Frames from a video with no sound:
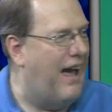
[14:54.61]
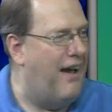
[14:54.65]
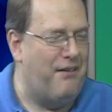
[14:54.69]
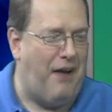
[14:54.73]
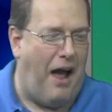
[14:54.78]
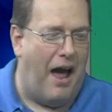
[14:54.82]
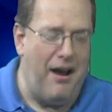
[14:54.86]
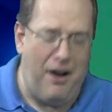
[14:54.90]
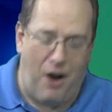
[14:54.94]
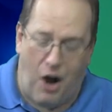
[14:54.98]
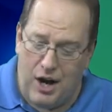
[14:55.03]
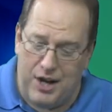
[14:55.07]

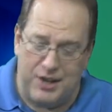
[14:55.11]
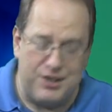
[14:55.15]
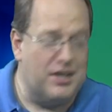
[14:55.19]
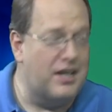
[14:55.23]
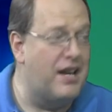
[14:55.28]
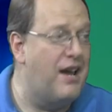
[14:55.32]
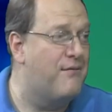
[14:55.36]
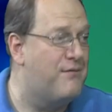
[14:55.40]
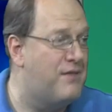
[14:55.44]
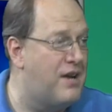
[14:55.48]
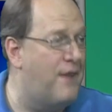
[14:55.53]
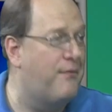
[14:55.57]
I honestly
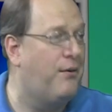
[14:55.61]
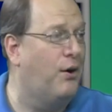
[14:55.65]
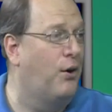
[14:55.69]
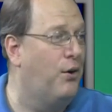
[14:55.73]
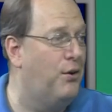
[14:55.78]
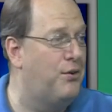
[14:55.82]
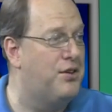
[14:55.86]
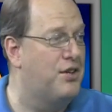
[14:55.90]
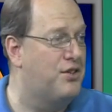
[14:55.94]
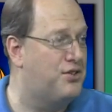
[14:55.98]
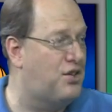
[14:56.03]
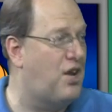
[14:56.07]
have never heard
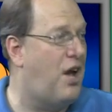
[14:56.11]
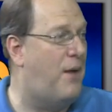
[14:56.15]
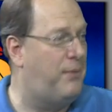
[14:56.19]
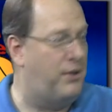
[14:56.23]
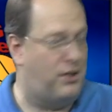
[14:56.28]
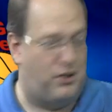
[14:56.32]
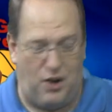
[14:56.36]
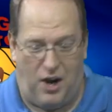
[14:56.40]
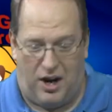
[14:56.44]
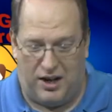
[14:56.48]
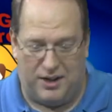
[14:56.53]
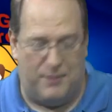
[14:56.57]
this topic
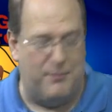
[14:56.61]
talked